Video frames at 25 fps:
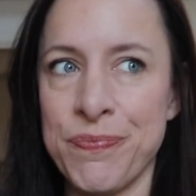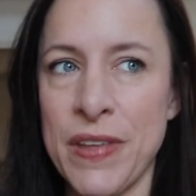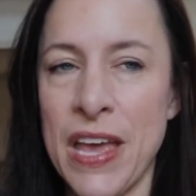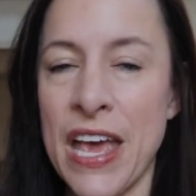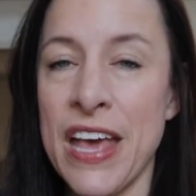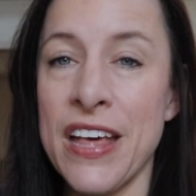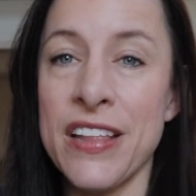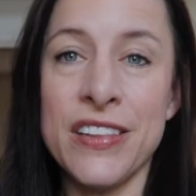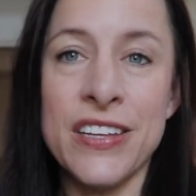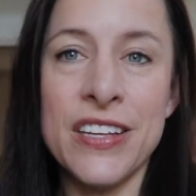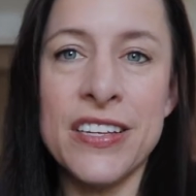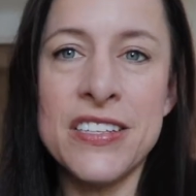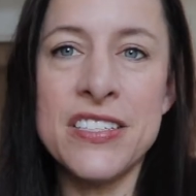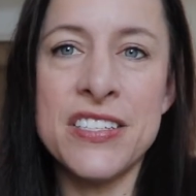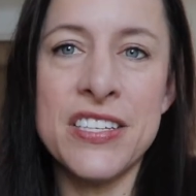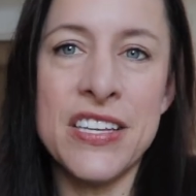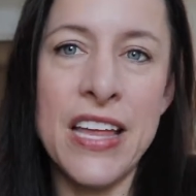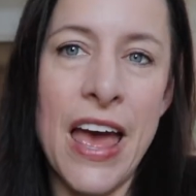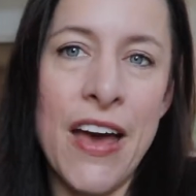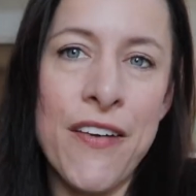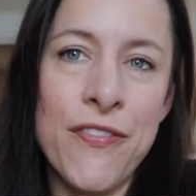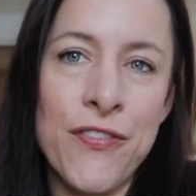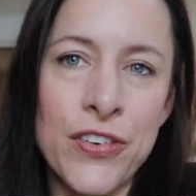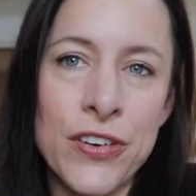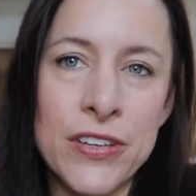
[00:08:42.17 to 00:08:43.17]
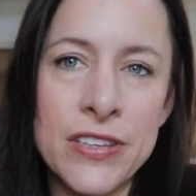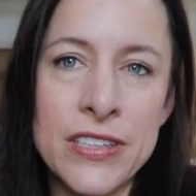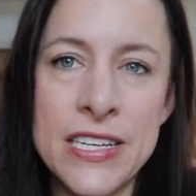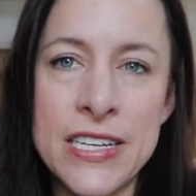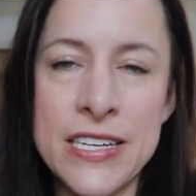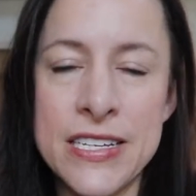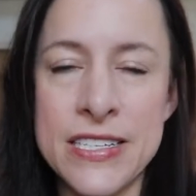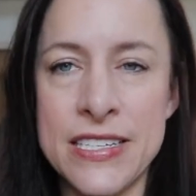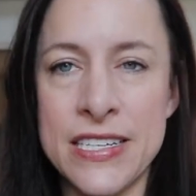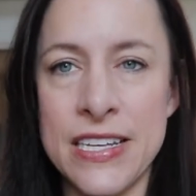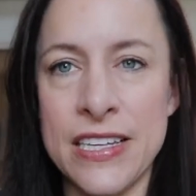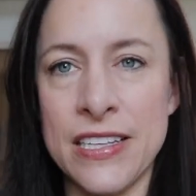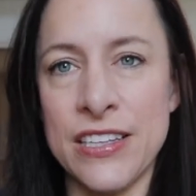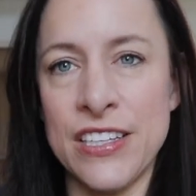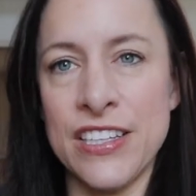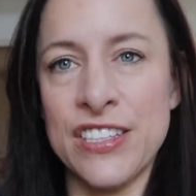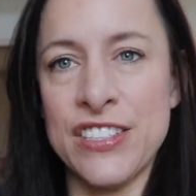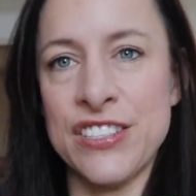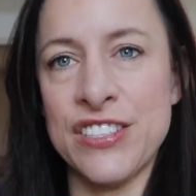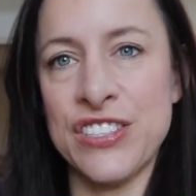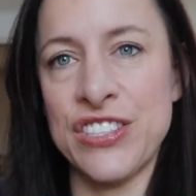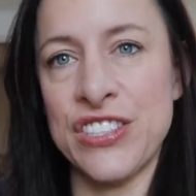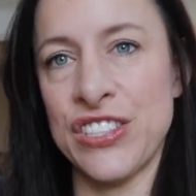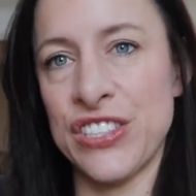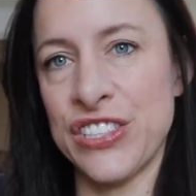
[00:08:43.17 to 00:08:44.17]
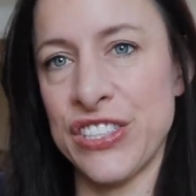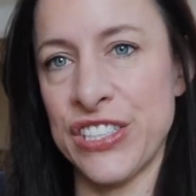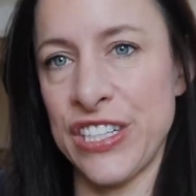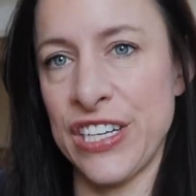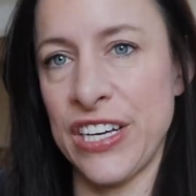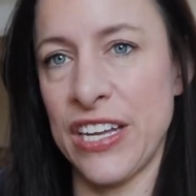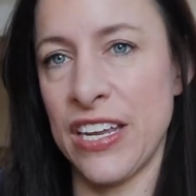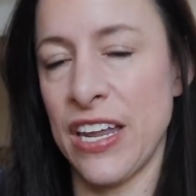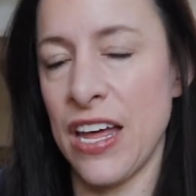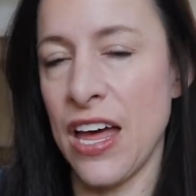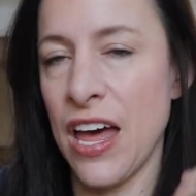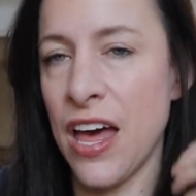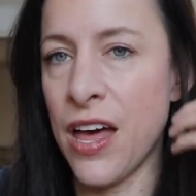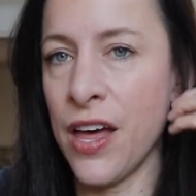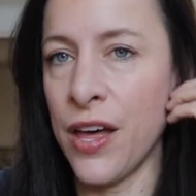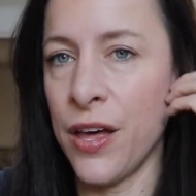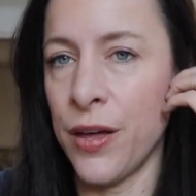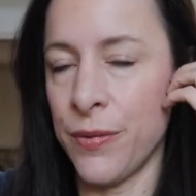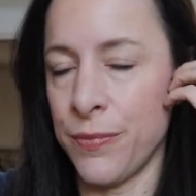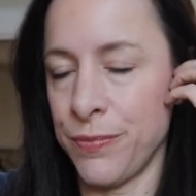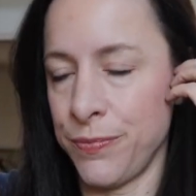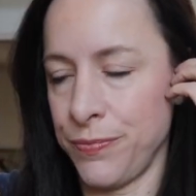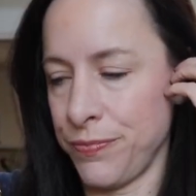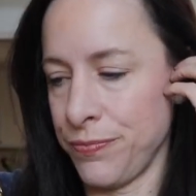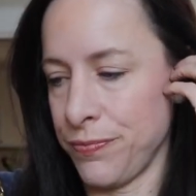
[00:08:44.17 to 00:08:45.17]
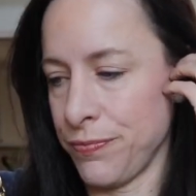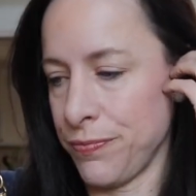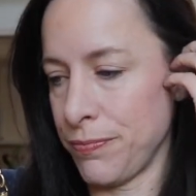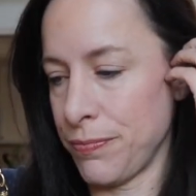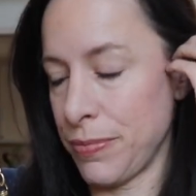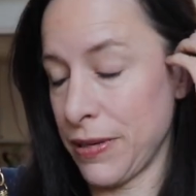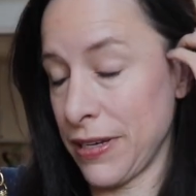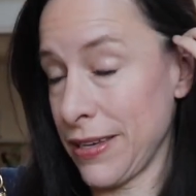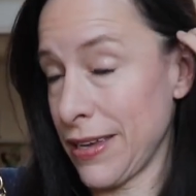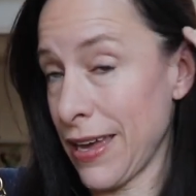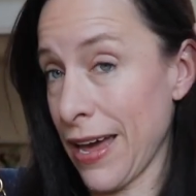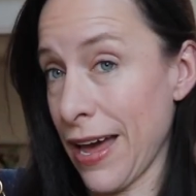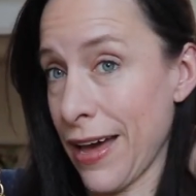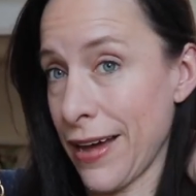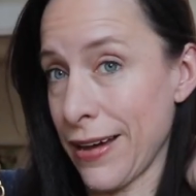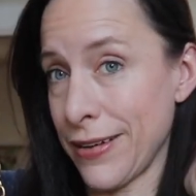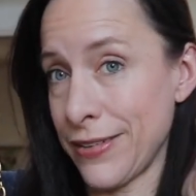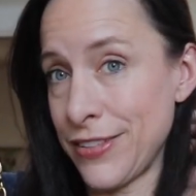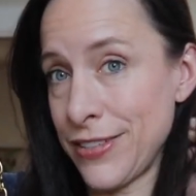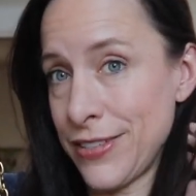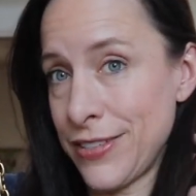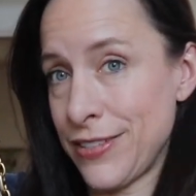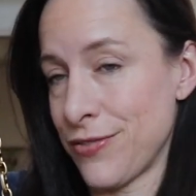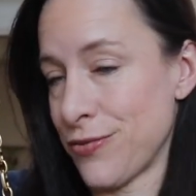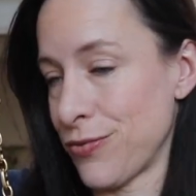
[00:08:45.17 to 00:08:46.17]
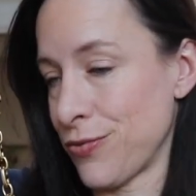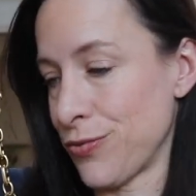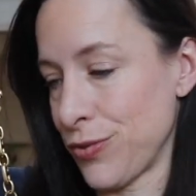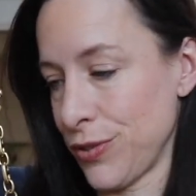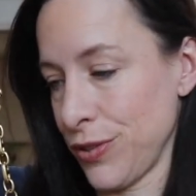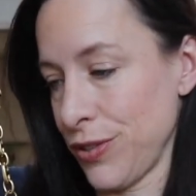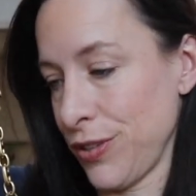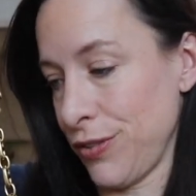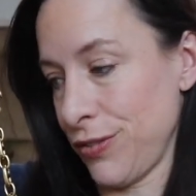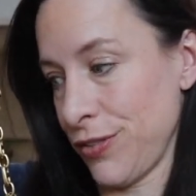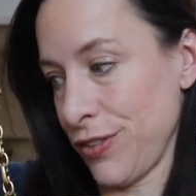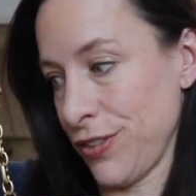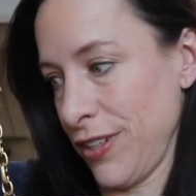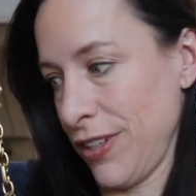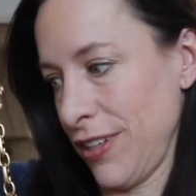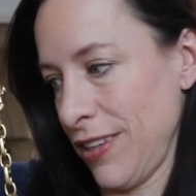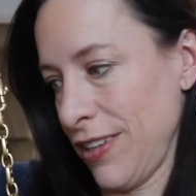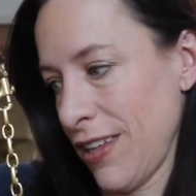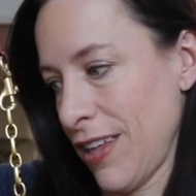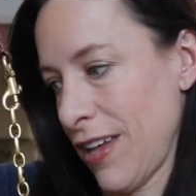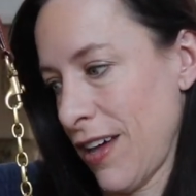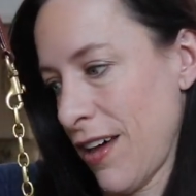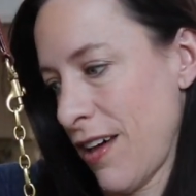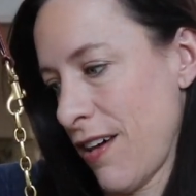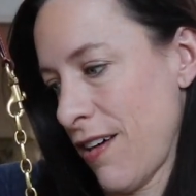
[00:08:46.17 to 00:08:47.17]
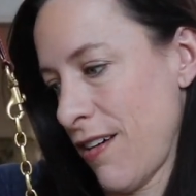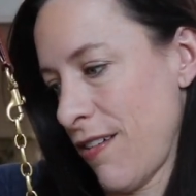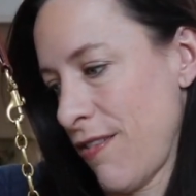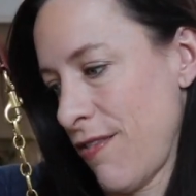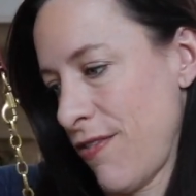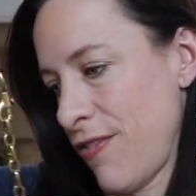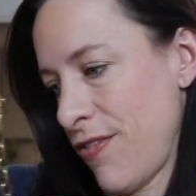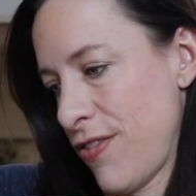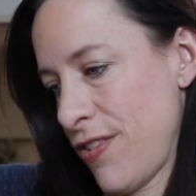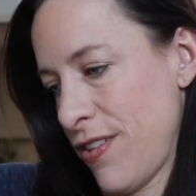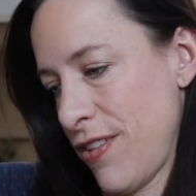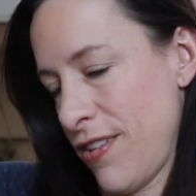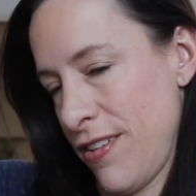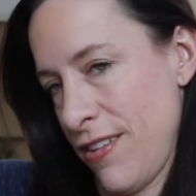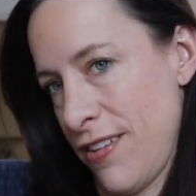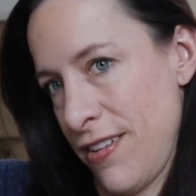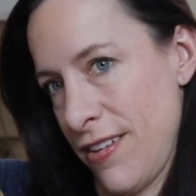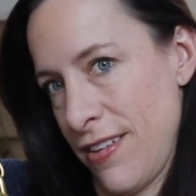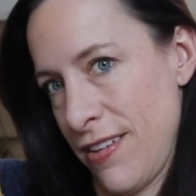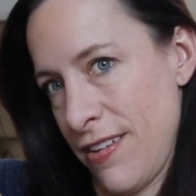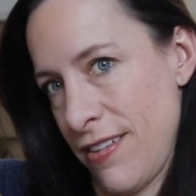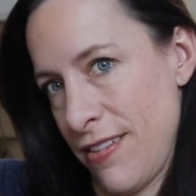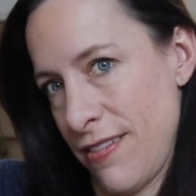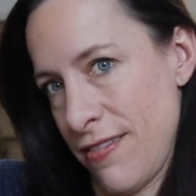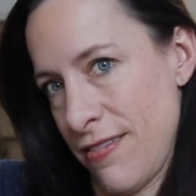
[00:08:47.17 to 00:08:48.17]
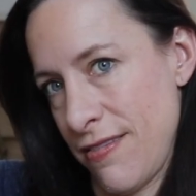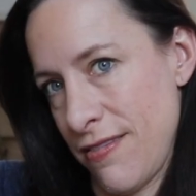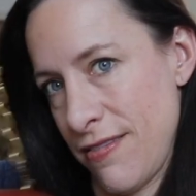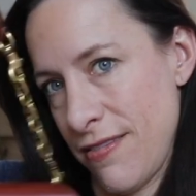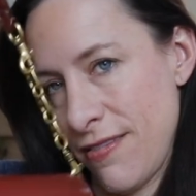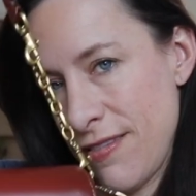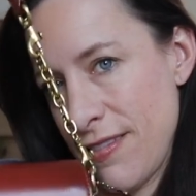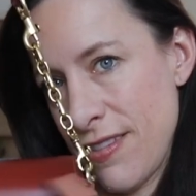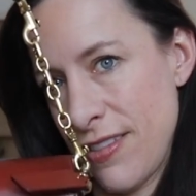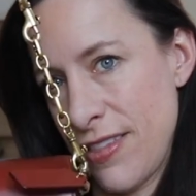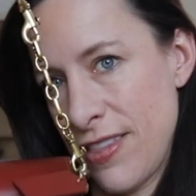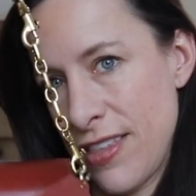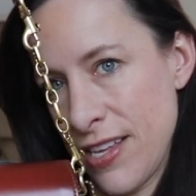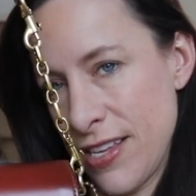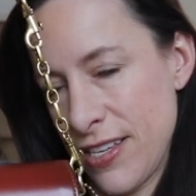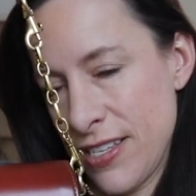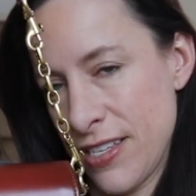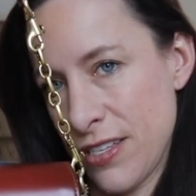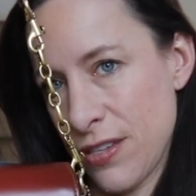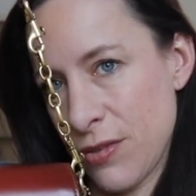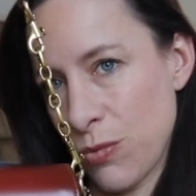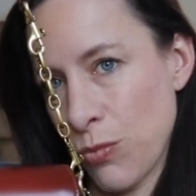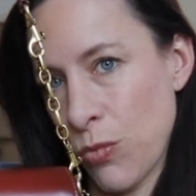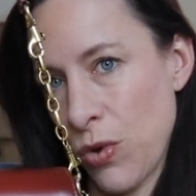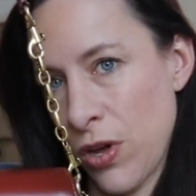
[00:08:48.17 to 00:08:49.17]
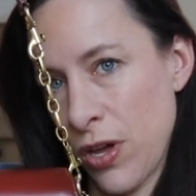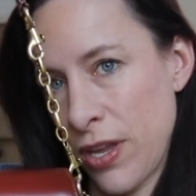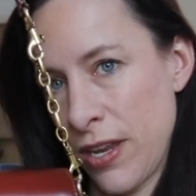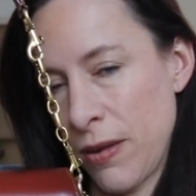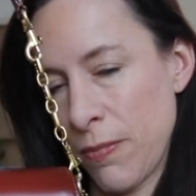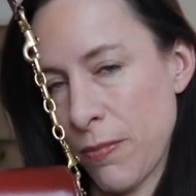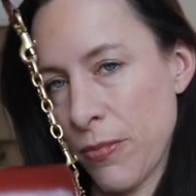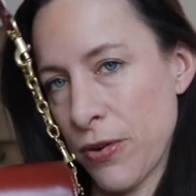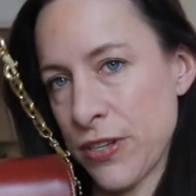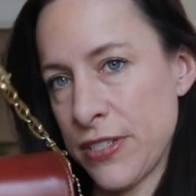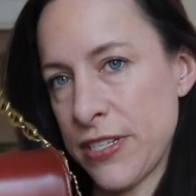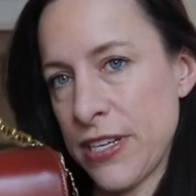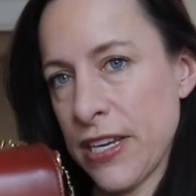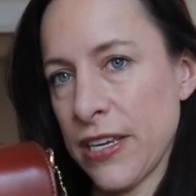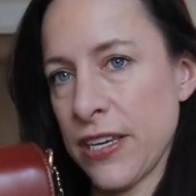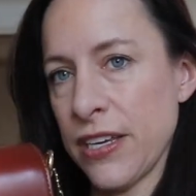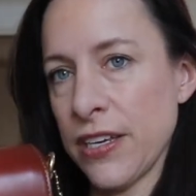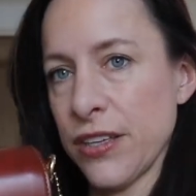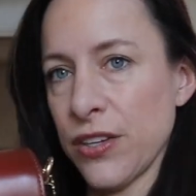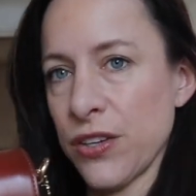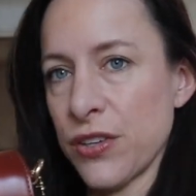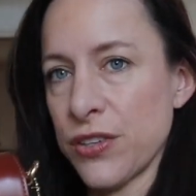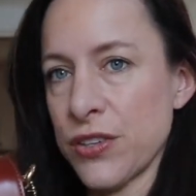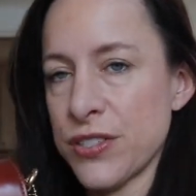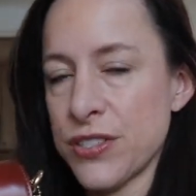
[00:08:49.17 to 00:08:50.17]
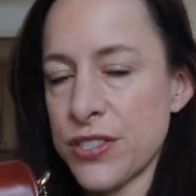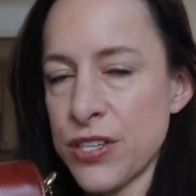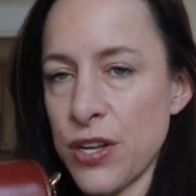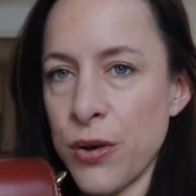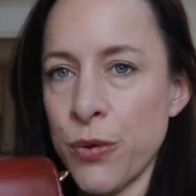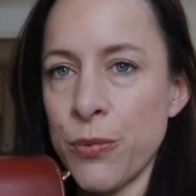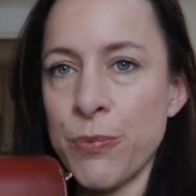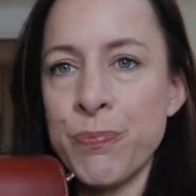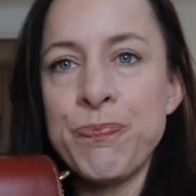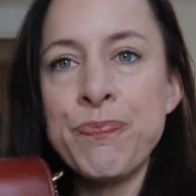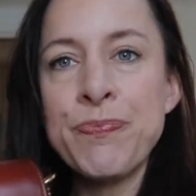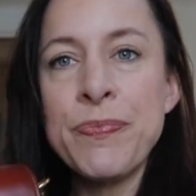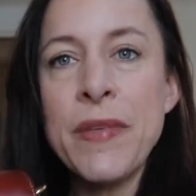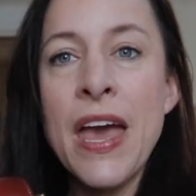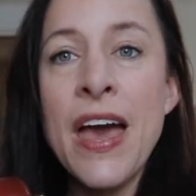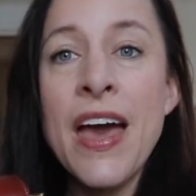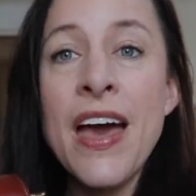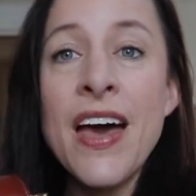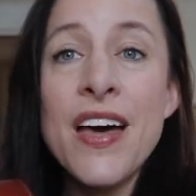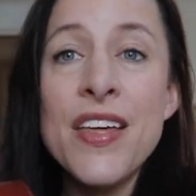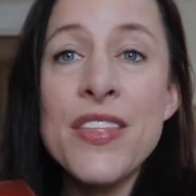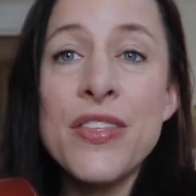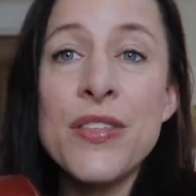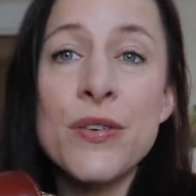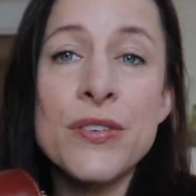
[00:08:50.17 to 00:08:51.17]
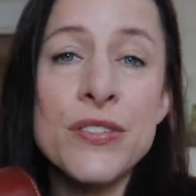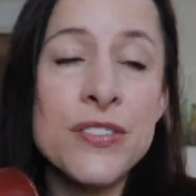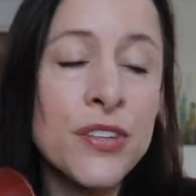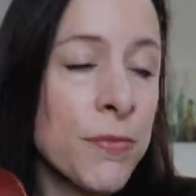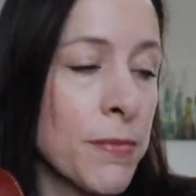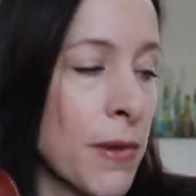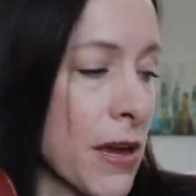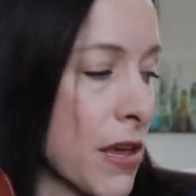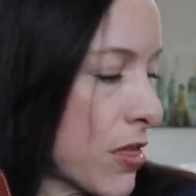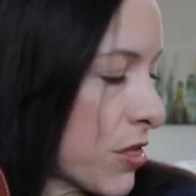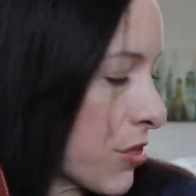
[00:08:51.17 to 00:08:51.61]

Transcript: it looks effortless. It looks good. But yeah, just really, really love this one in particular. So those are my